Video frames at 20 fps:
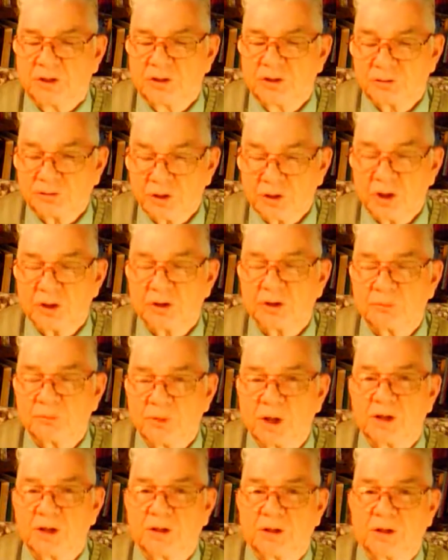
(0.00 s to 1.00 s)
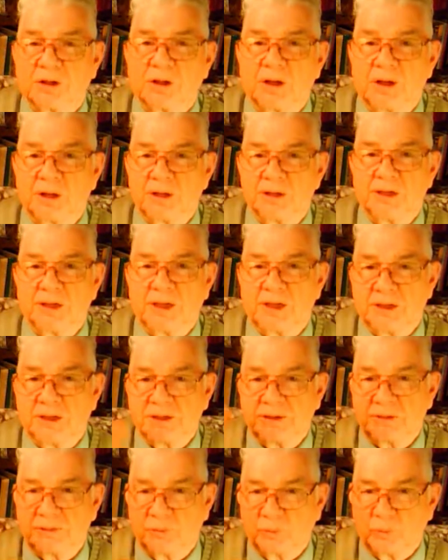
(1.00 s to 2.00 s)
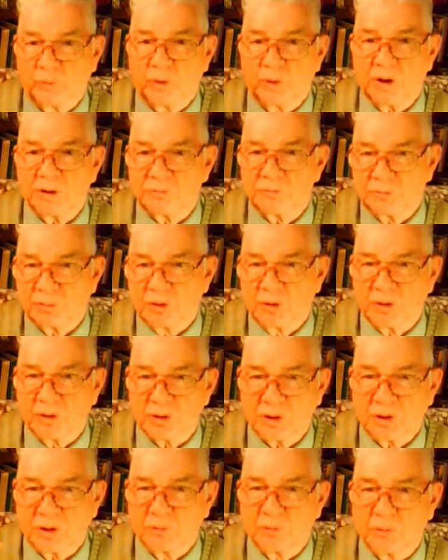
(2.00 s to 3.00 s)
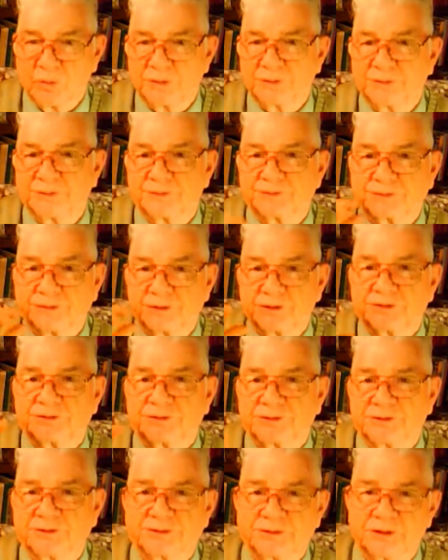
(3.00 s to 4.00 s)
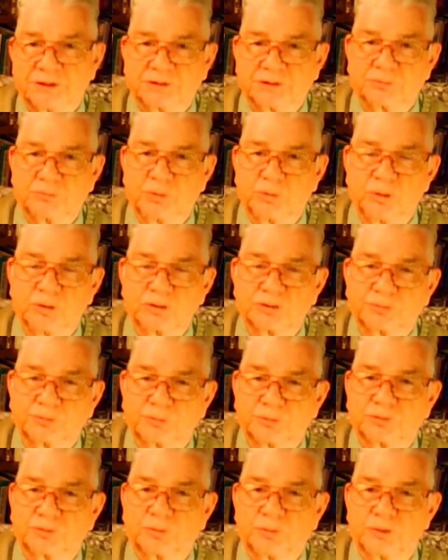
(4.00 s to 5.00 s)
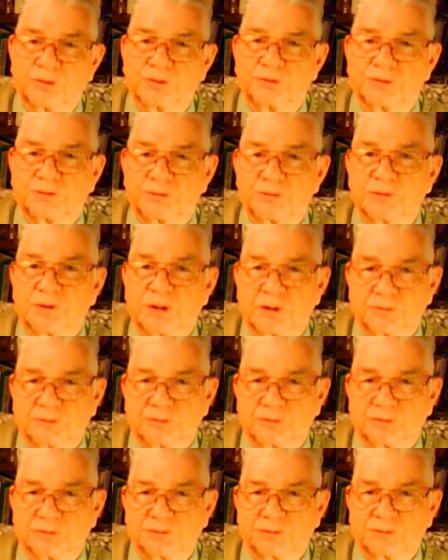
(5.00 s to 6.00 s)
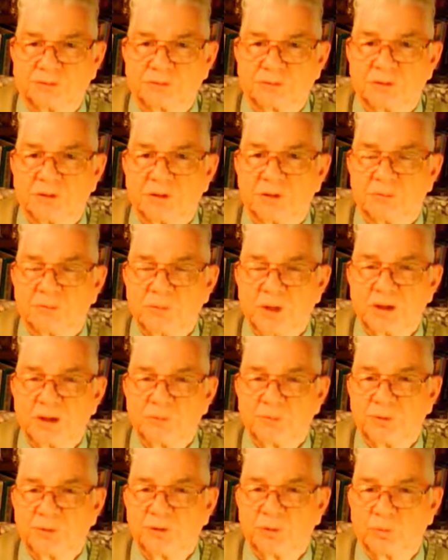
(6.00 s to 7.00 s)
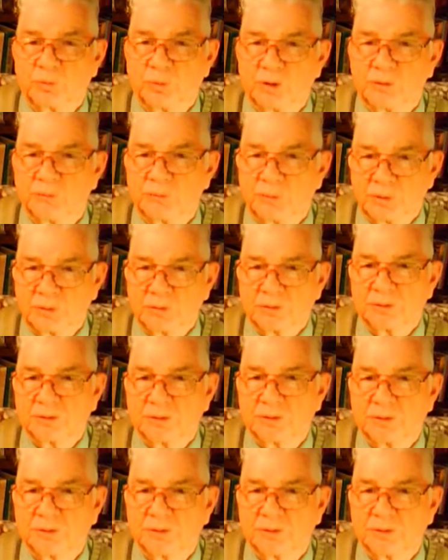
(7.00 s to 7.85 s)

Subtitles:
You're talking about a one book with 66 books between the two covers, made up into one book.